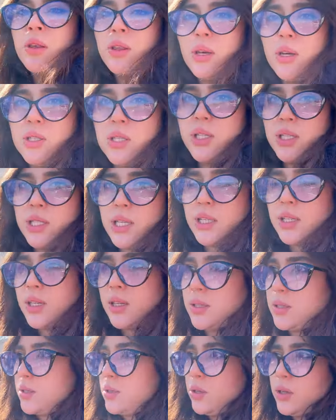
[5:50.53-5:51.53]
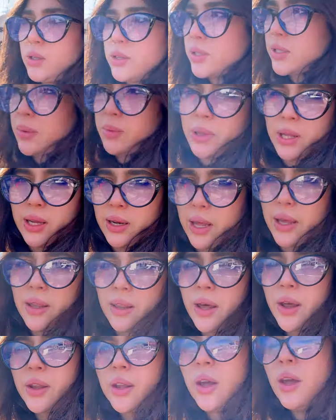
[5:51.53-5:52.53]
36 dollars, something like
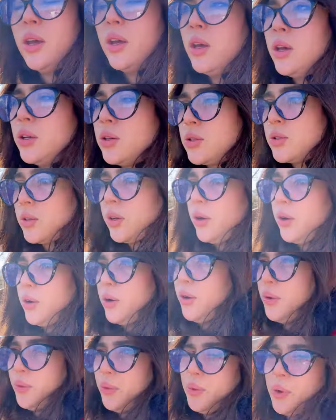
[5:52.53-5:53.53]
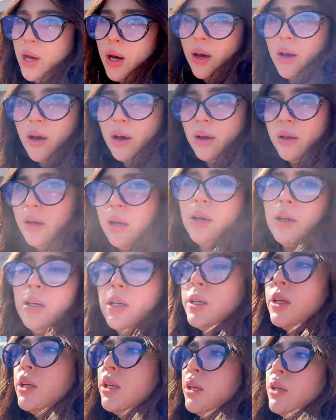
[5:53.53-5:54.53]
that. So,
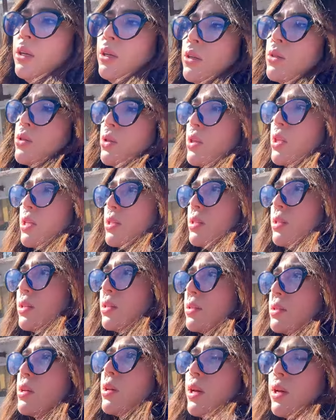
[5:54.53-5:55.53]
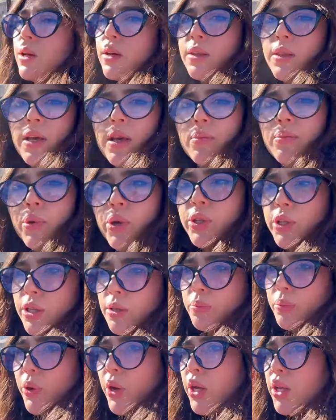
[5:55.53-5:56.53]
so this is the
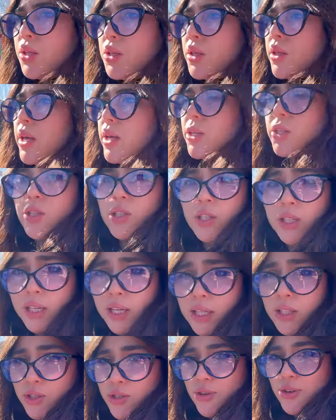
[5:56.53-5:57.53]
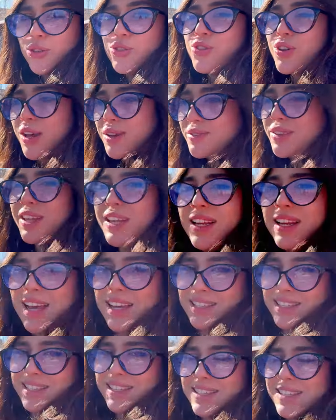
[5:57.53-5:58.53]
important point. They need your driving
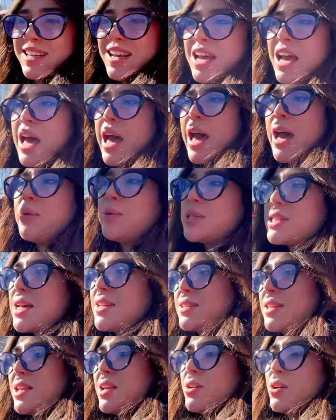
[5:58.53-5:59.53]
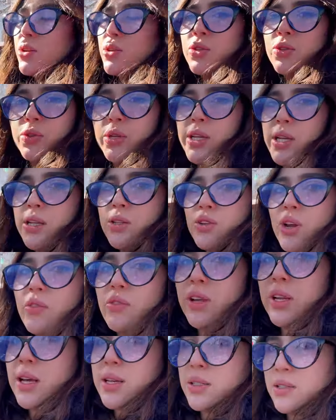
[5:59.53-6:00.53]
license. I was asking her, do you need
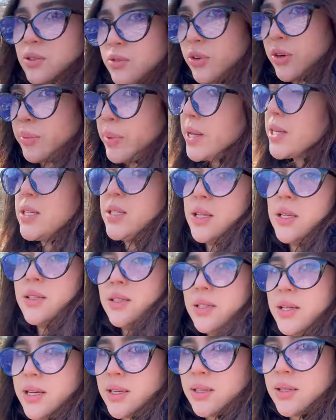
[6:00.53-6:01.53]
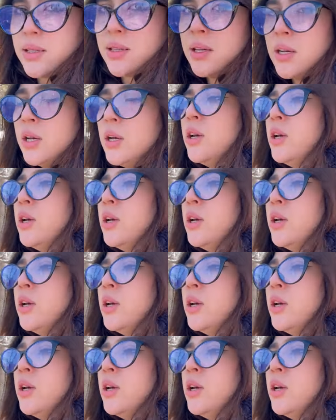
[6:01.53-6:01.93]
driving license for a bike? She said, yes,